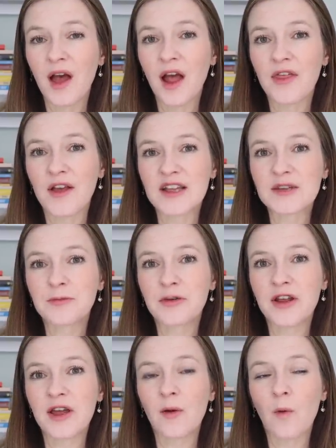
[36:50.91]
I think it's
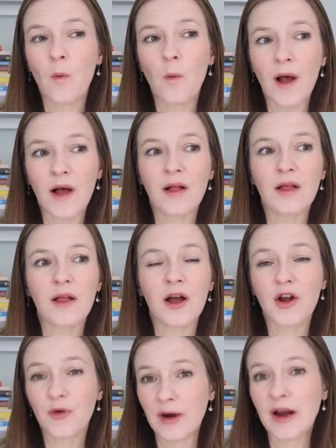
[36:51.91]
pretty well
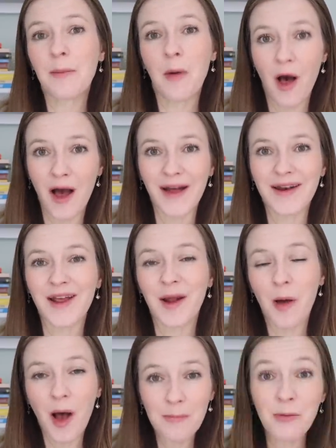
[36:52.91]
agreed upon
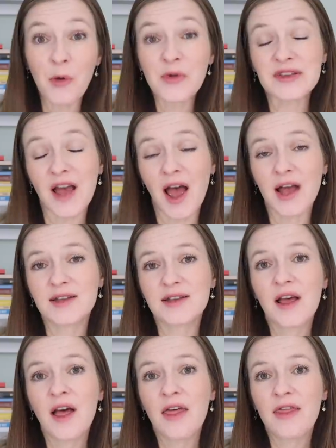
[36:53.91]
and on both sides
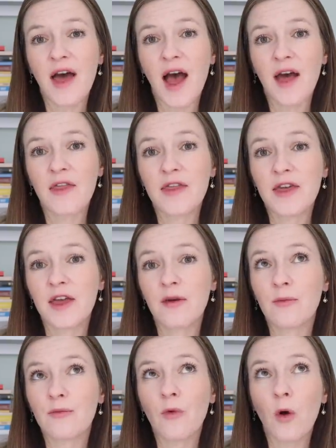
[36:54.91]
that the
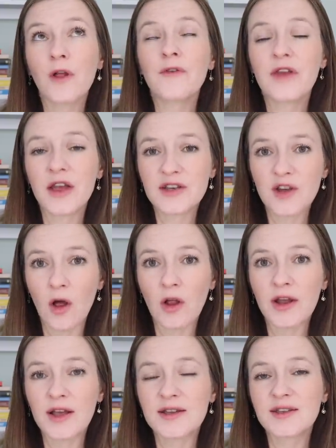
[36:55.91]
role of the
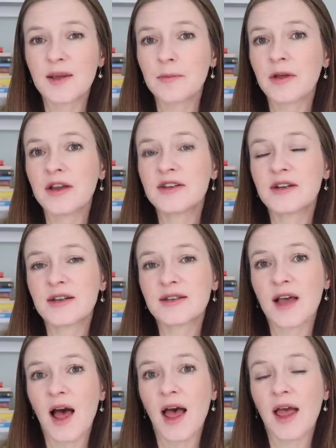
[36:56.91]
adult is simply to
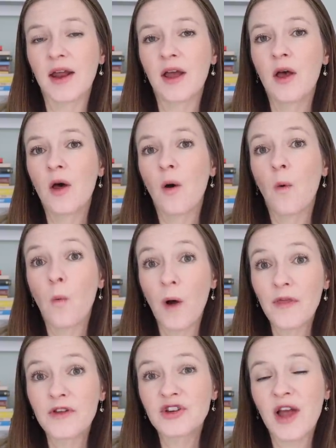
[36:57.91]
decide
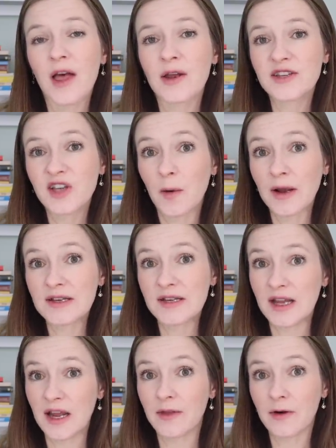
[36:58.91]
what the child is going to eat.